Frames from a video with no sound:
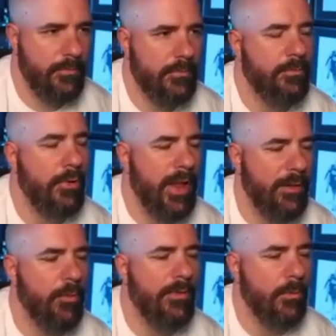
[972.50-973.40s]
Bro, like
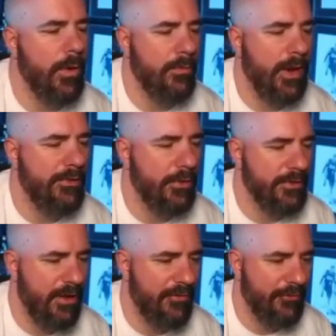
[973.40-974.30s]
when when red zone
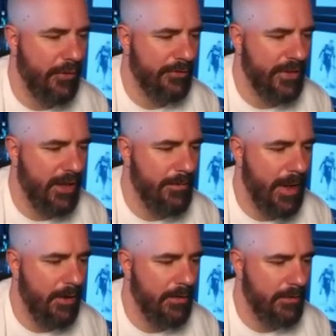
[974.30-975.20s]
threat first came
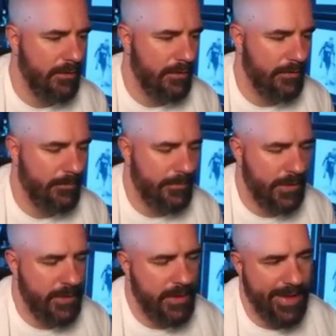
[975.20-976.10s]
out,
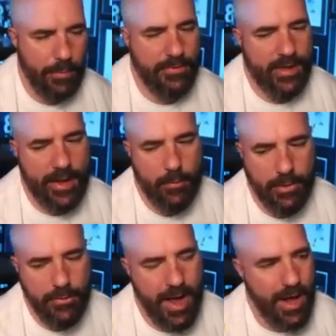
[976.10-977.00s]
it was like when
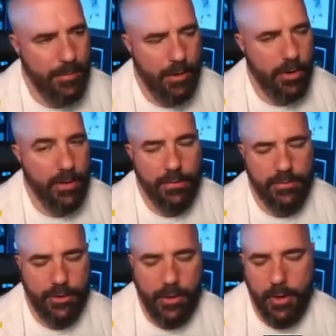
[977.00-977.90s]
you highballed, it was
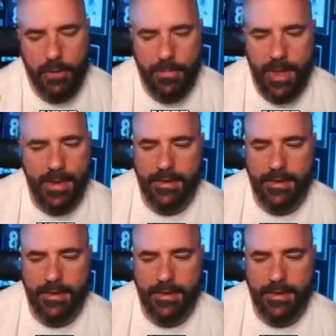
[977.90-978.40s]
an automatic